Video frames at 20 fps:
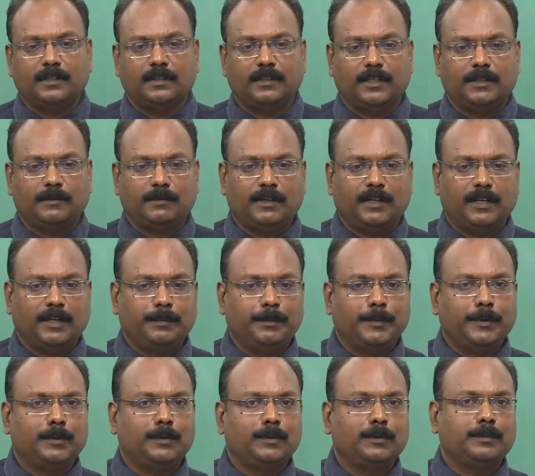that will help
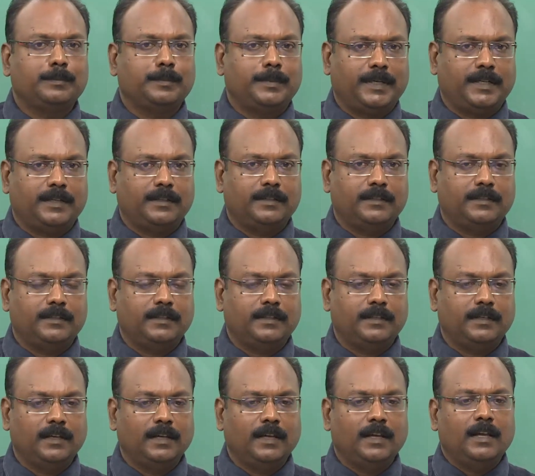you to practice
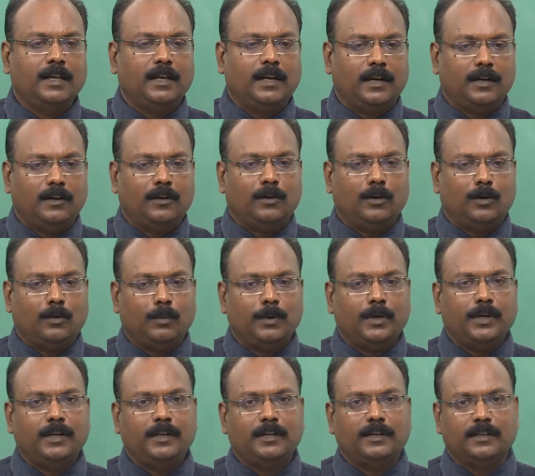it and
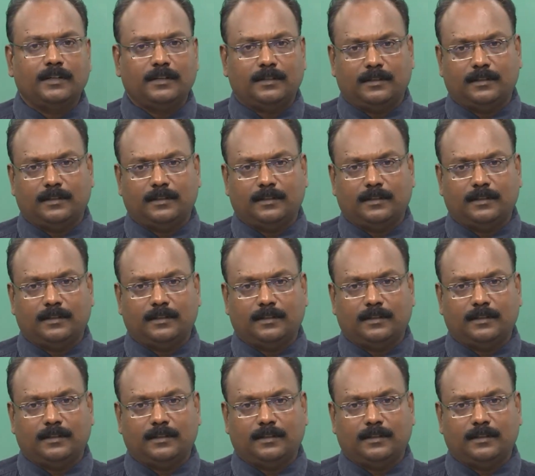avoid